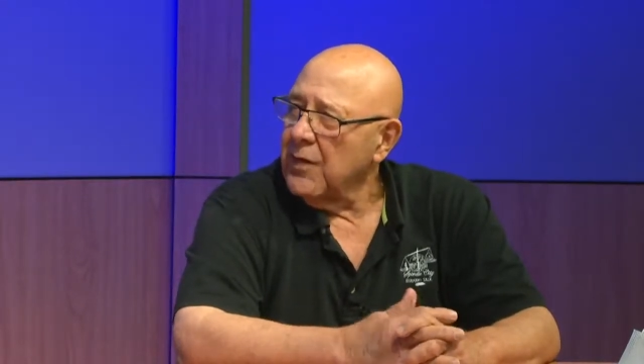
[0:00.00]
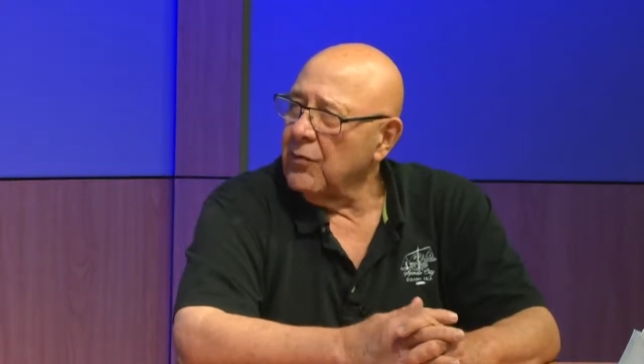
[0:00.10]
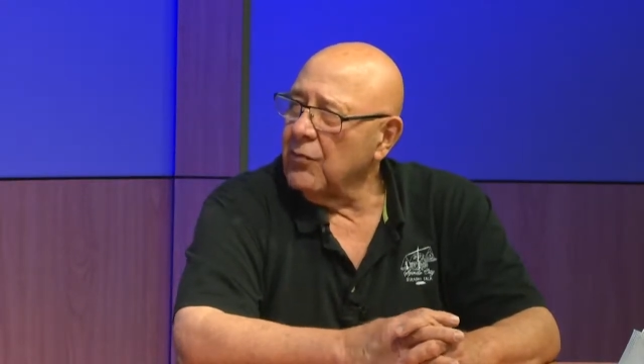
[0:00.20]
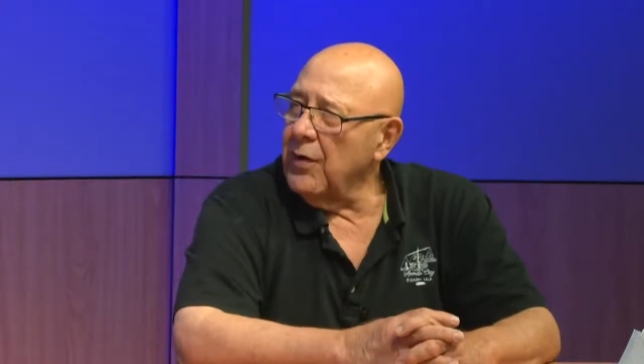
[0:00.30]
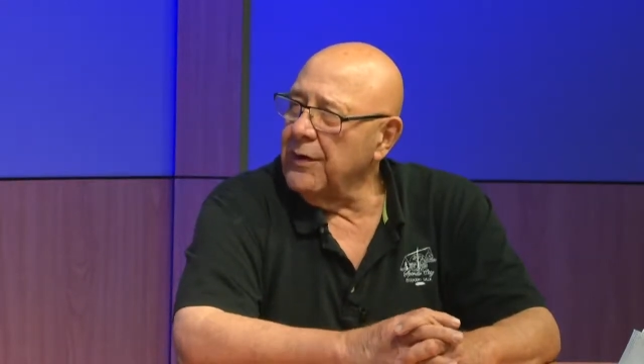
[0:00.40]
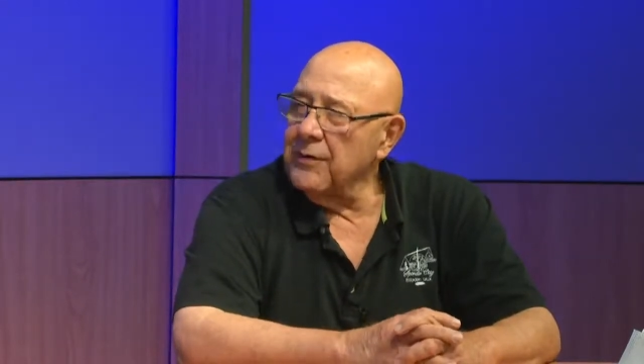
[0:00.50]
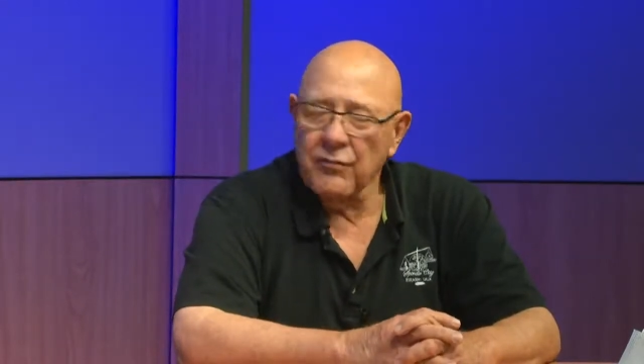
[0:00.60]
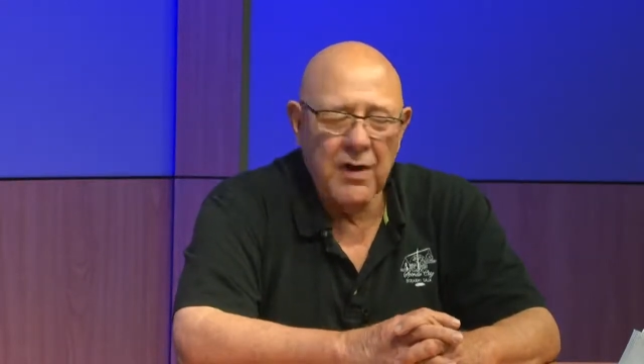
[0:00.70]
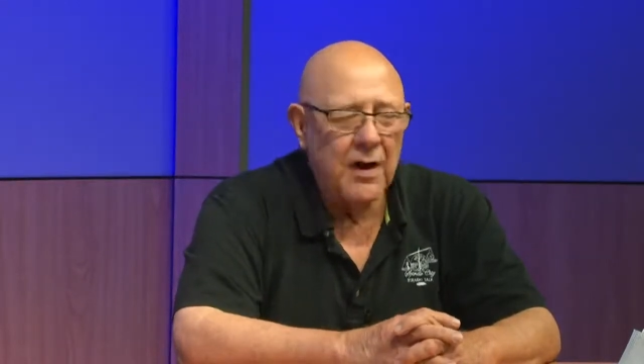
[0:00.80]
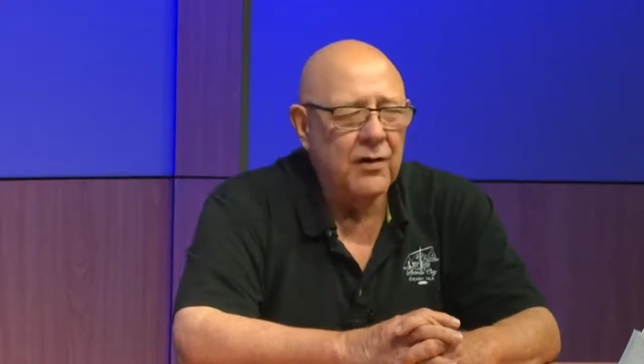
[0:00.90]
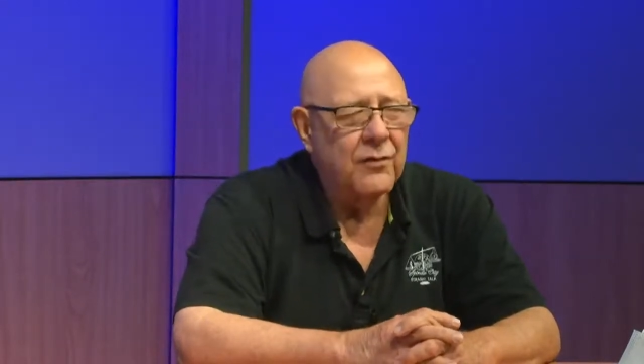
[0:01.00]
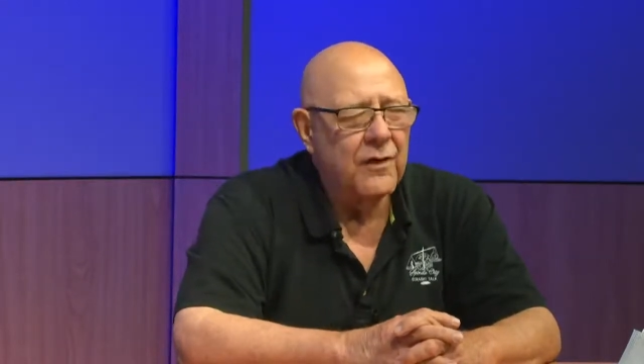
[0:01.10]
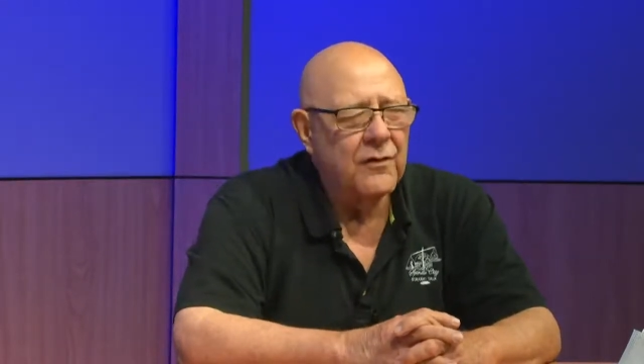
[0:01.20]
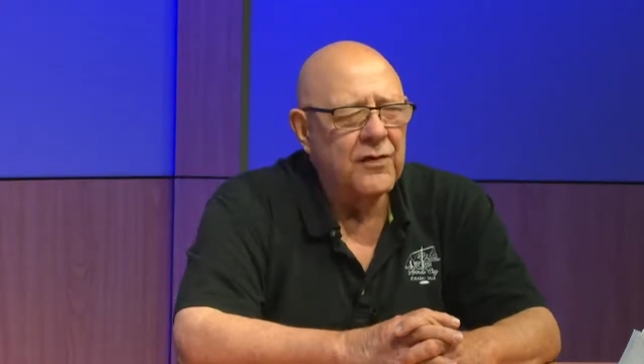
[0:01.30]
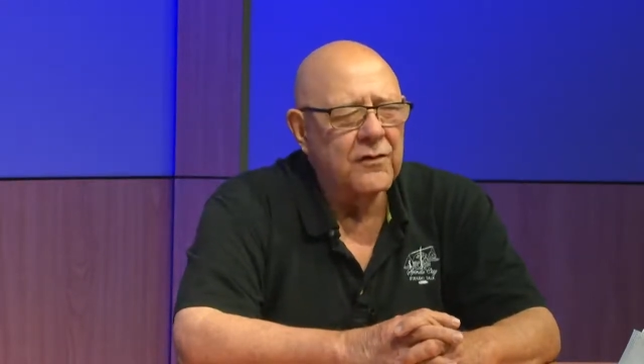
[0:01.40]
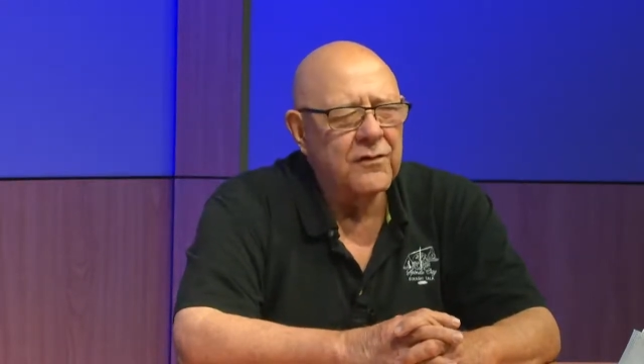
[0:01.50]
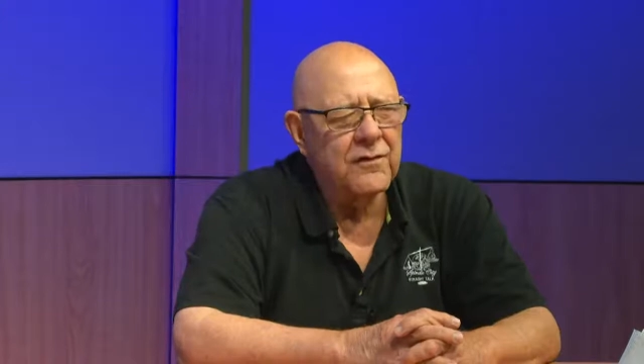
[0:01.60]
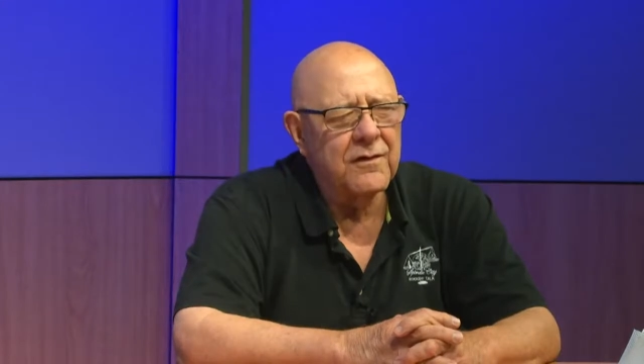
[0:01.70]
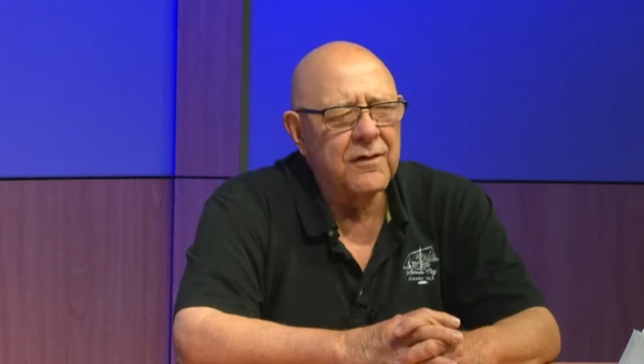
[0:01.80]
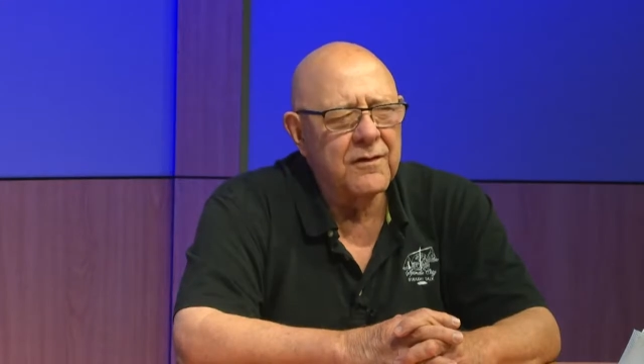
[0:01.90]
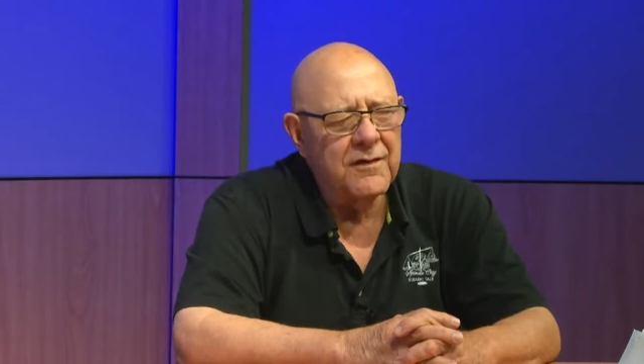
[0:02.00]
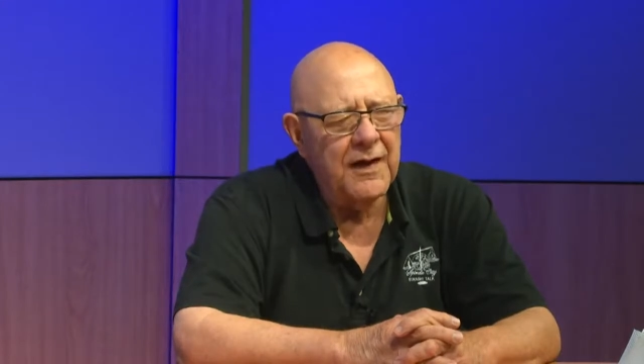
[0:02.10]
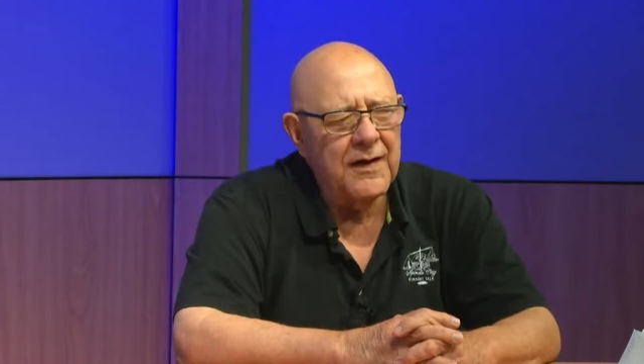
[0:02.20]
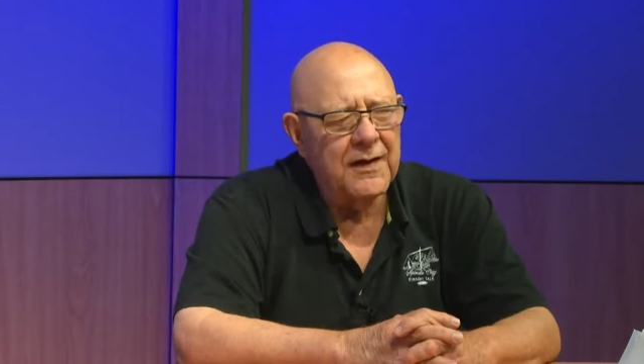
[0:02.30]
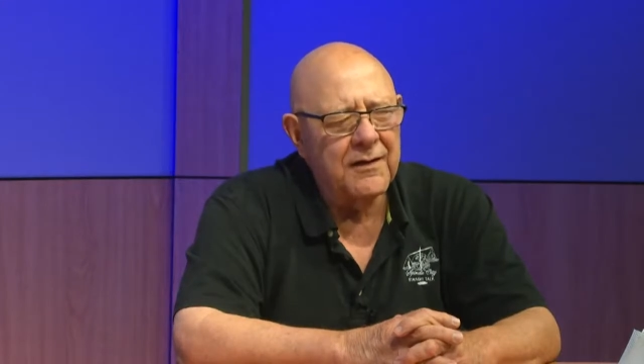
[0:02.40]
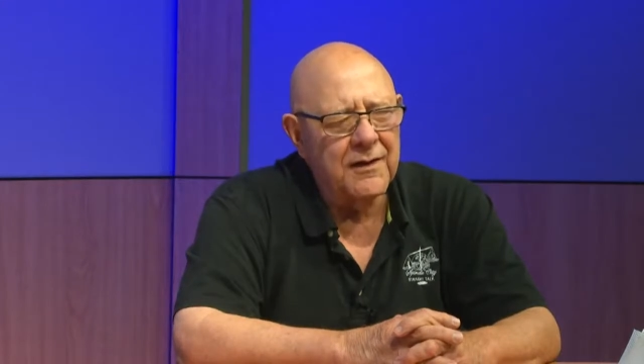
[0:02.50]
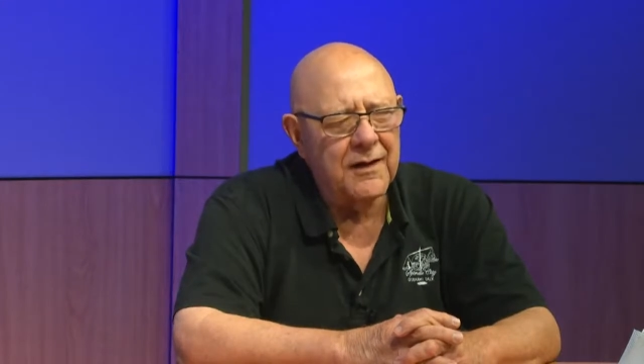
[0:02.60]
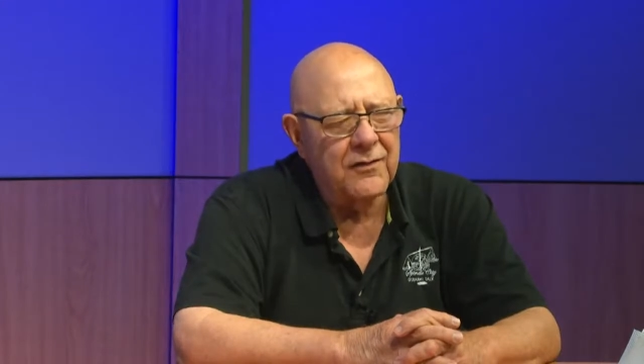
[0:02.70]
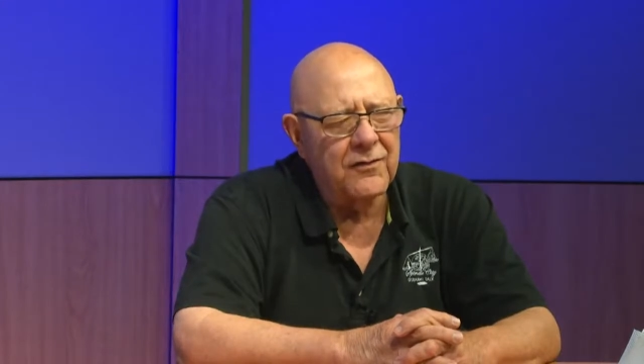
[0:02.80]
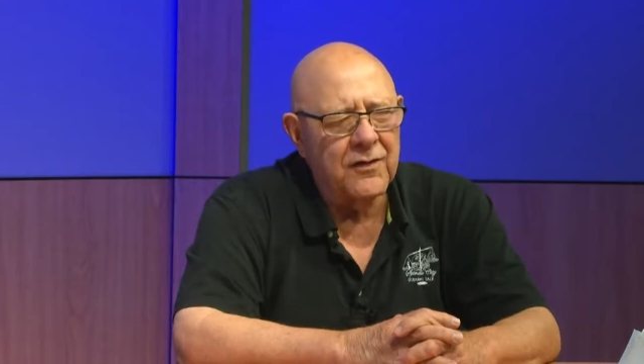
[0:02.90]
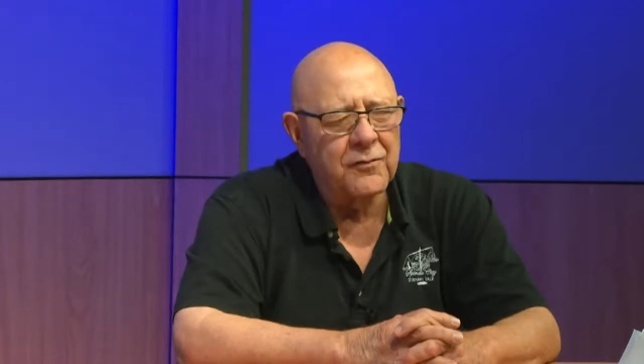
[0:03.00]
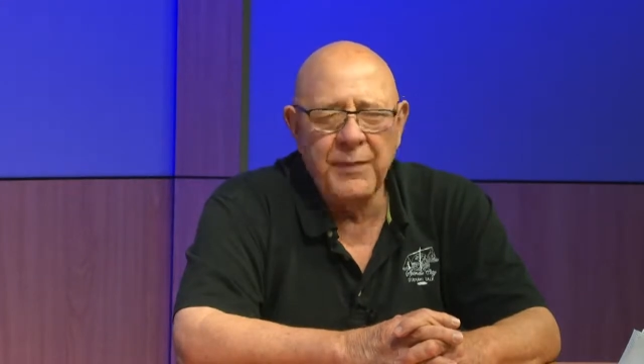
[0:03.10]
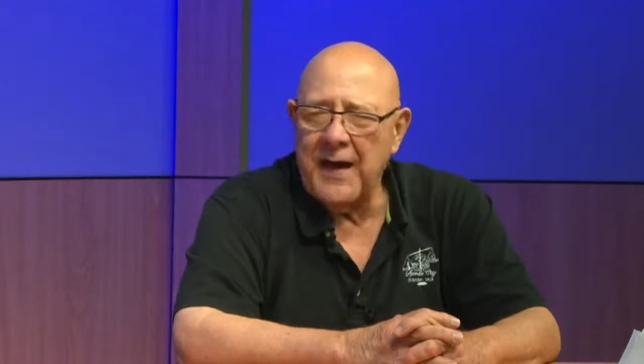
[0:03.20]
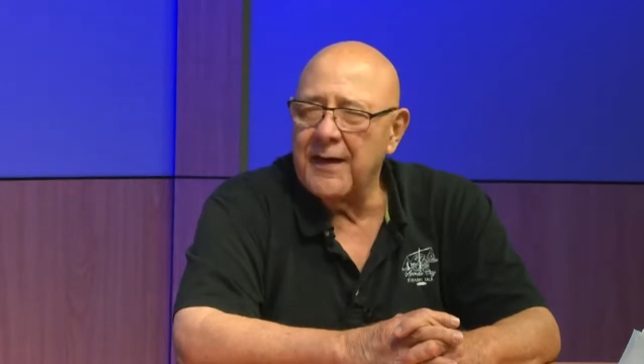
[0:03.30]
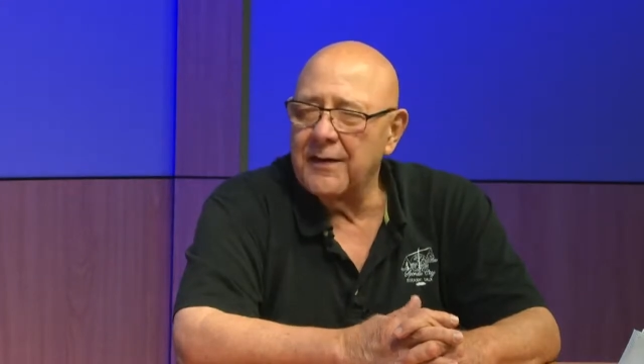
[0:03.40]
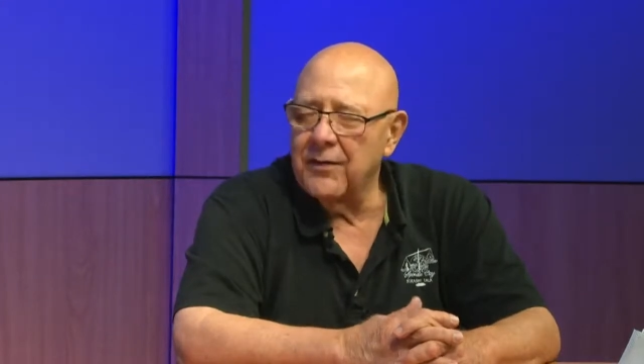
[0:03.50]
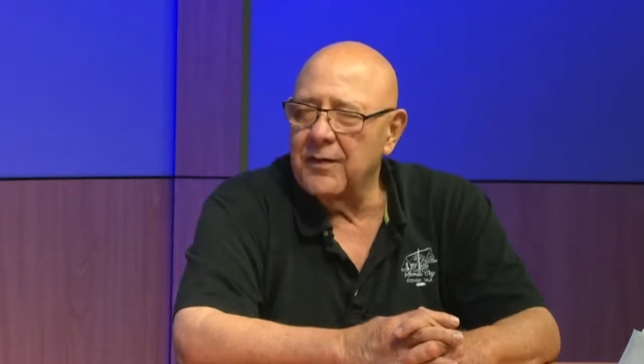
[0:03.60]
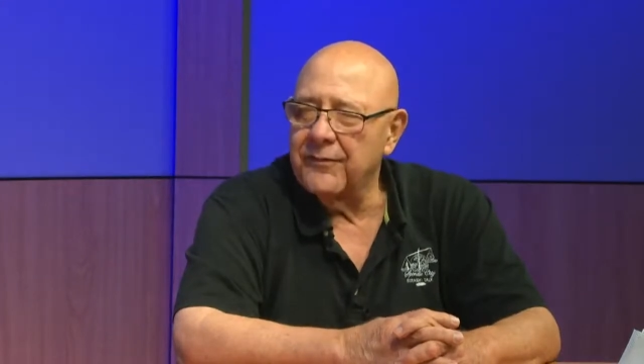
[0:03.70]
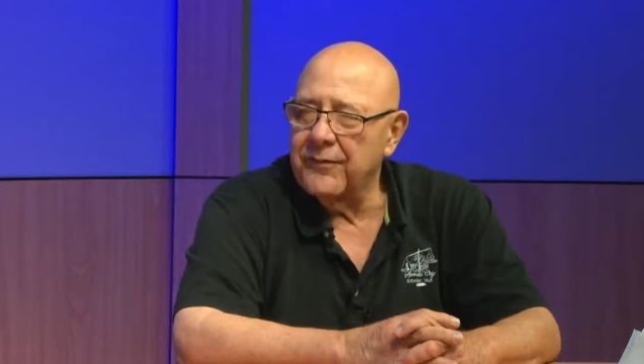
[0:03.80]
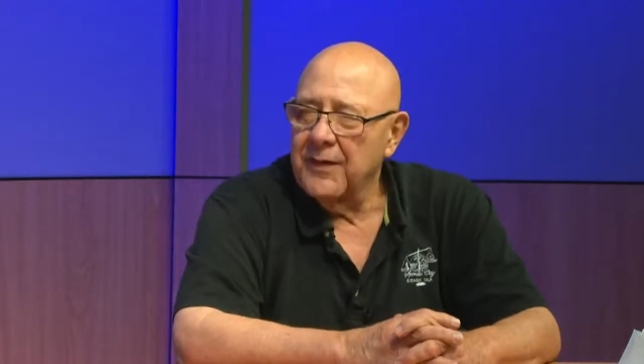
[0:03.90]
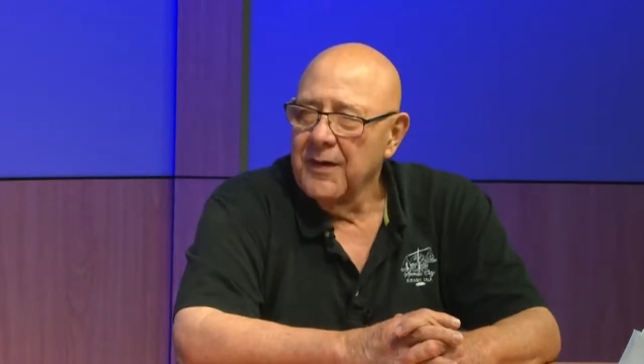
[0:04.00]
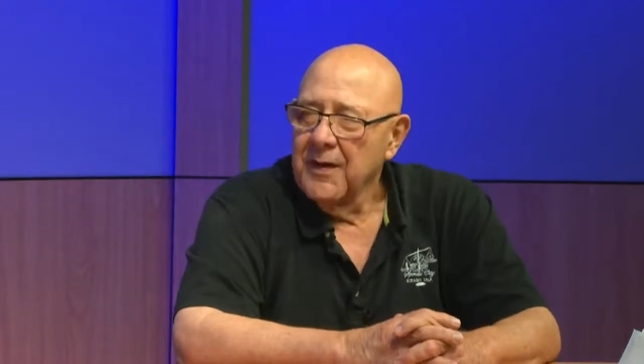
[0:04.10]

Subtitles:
running around just taking things is bad enough.